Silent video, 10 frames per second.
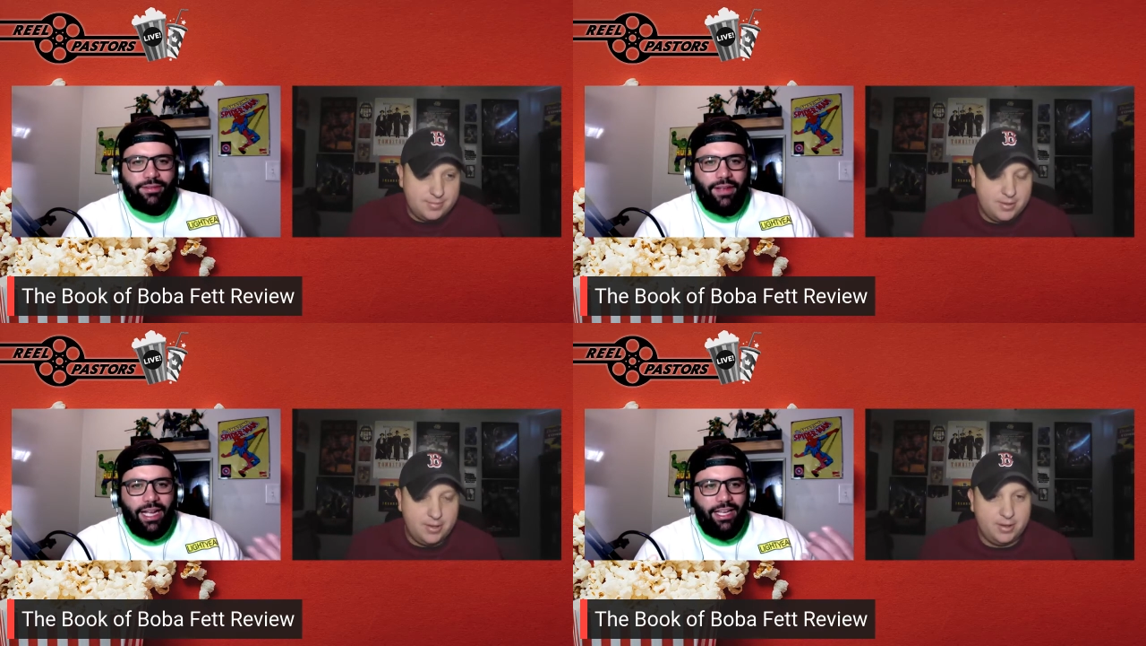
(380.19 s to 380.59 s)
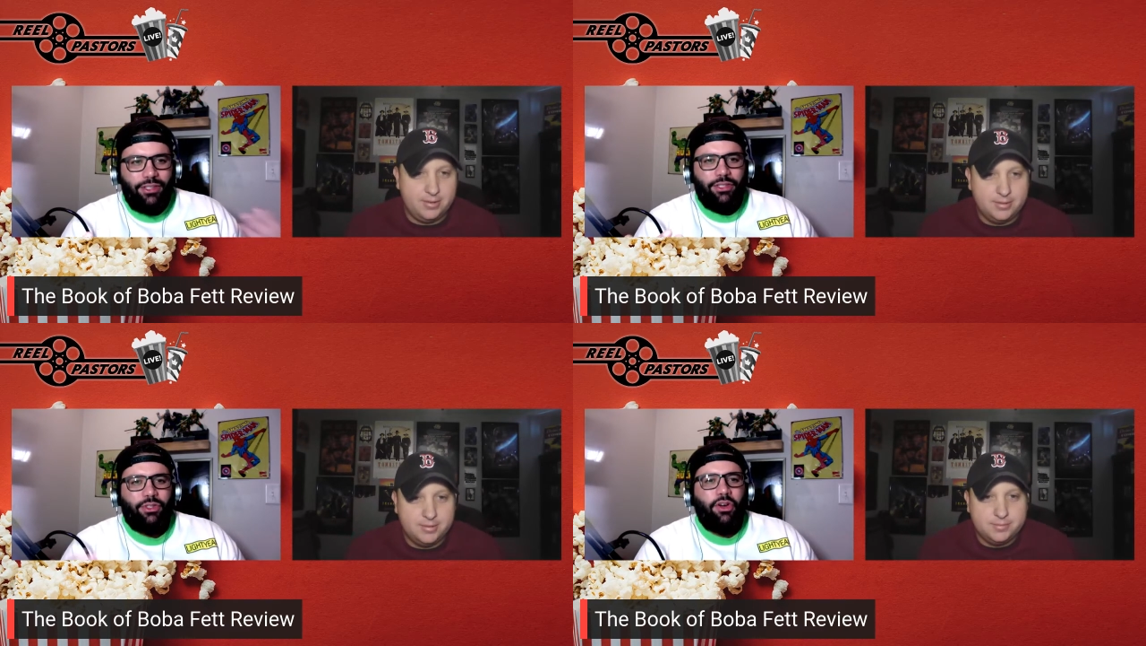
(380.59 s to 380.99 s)
Speaker 1: Like yeah. it
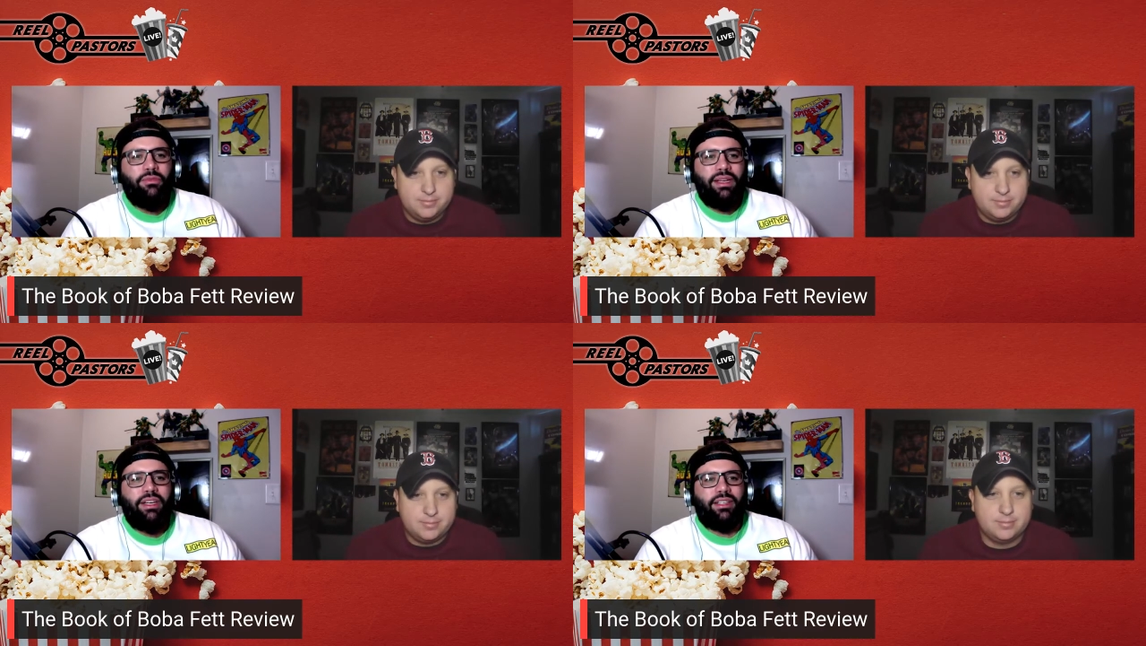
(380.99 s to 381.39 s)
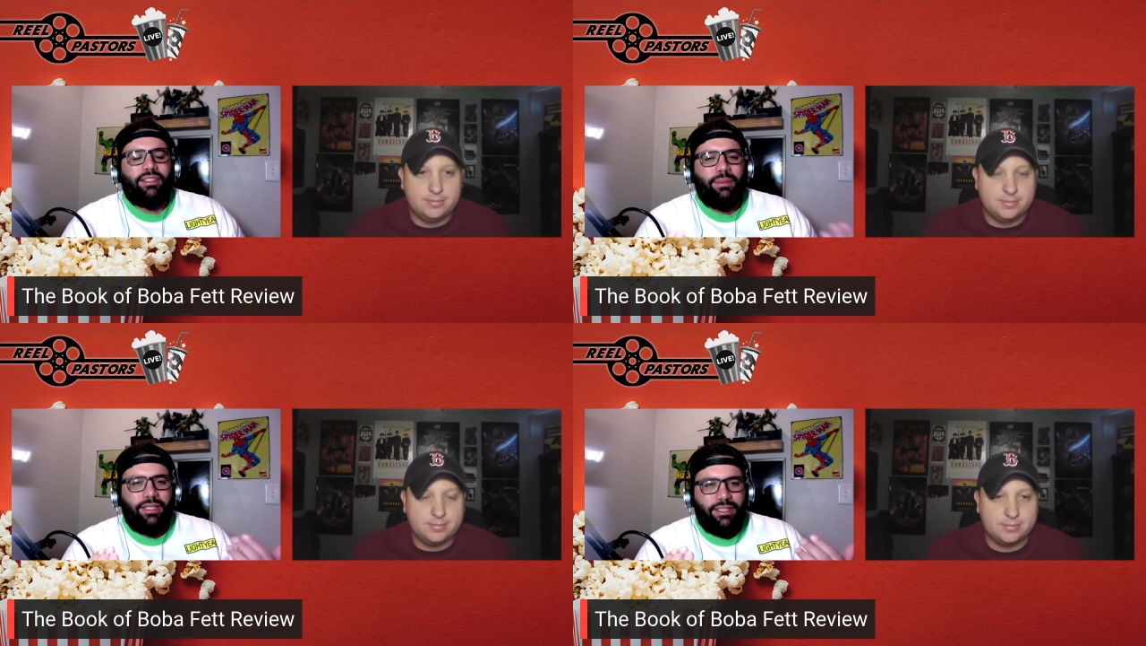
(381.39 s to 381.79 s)
just drove me nuts.
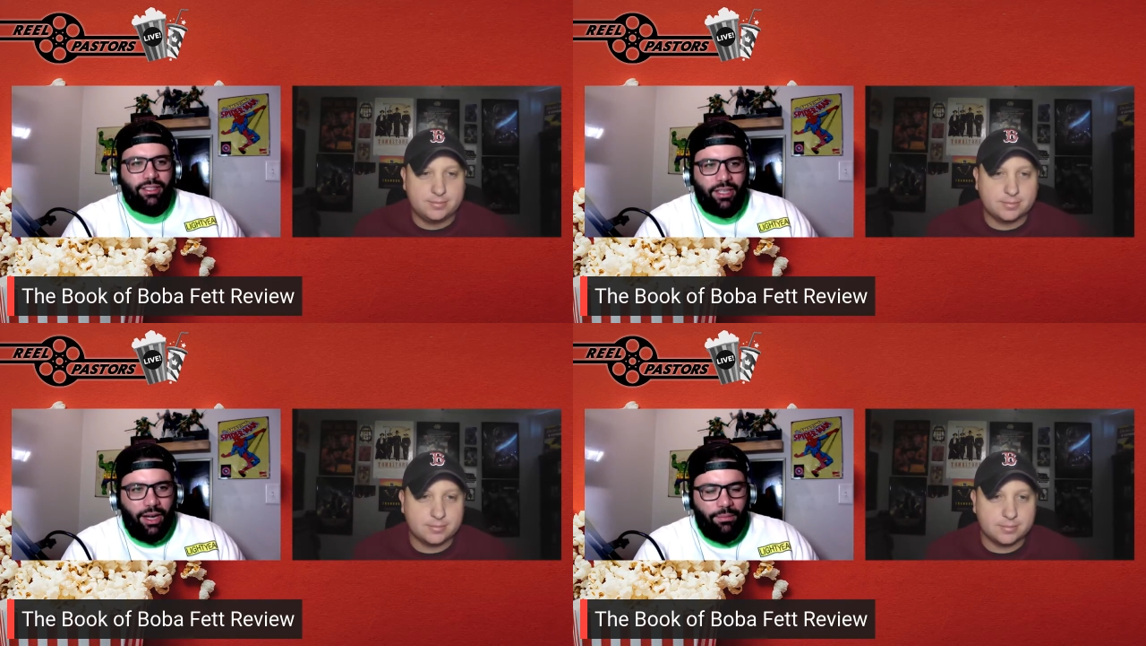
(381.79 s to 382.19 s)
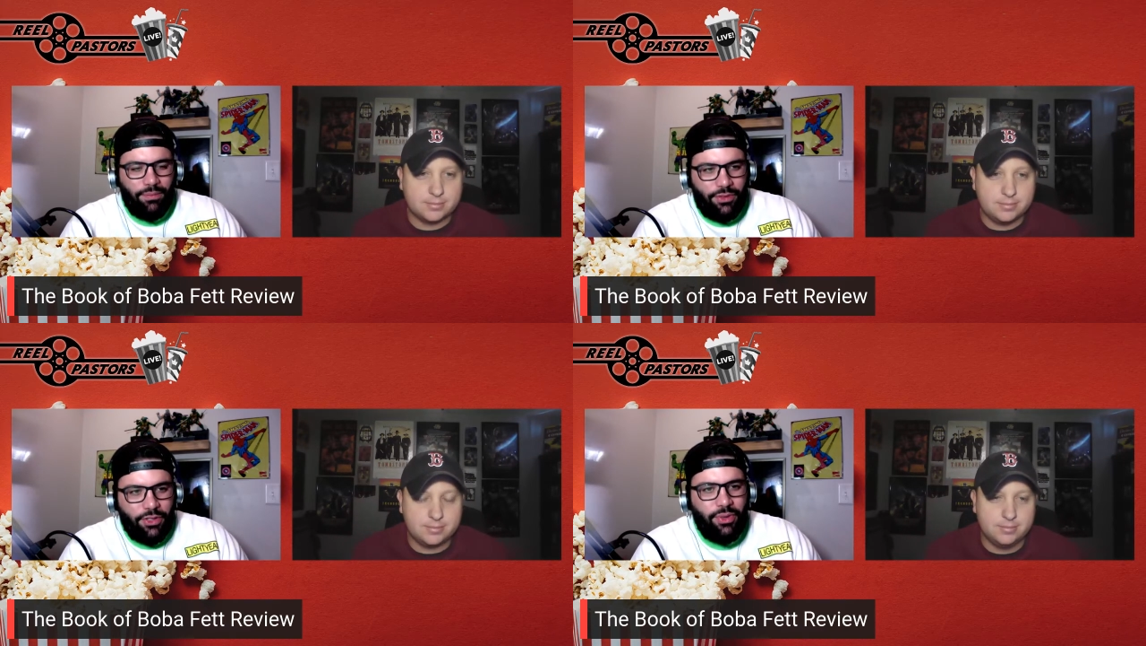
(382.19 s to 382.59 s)
I'm like,
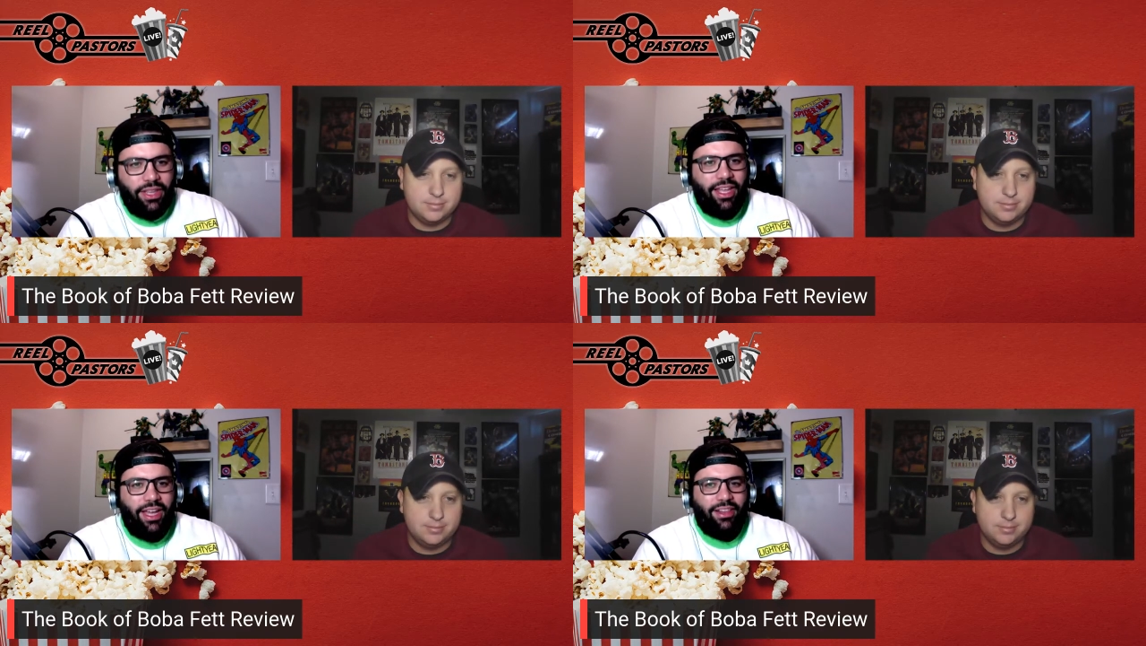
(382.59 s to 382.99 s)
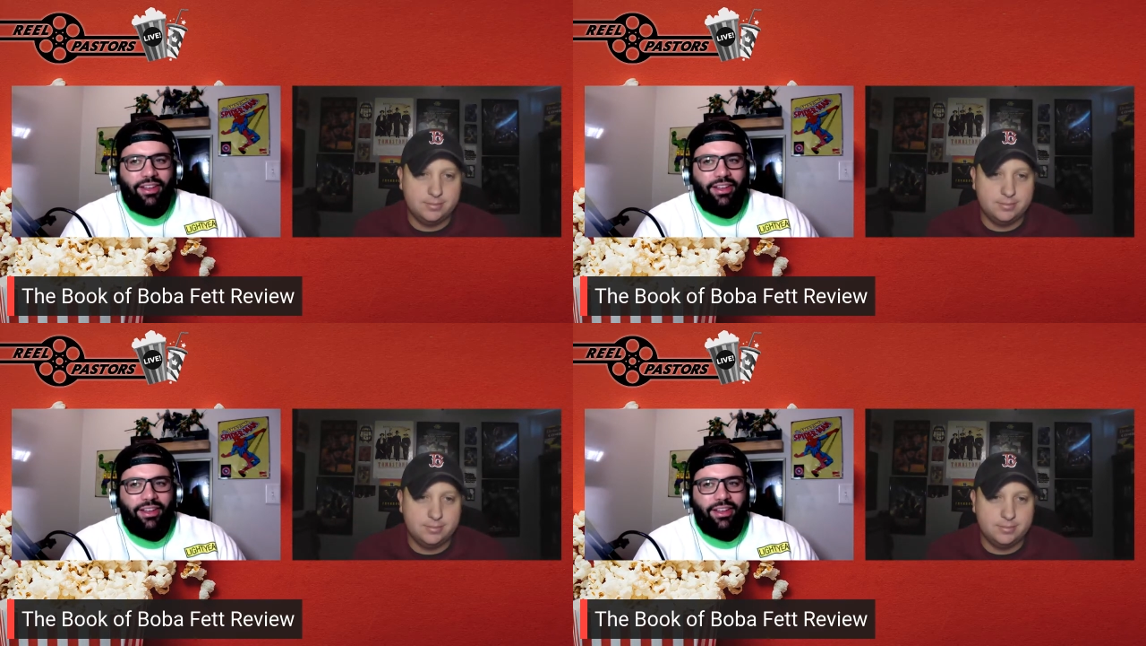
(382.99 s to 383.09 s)
stop doing that.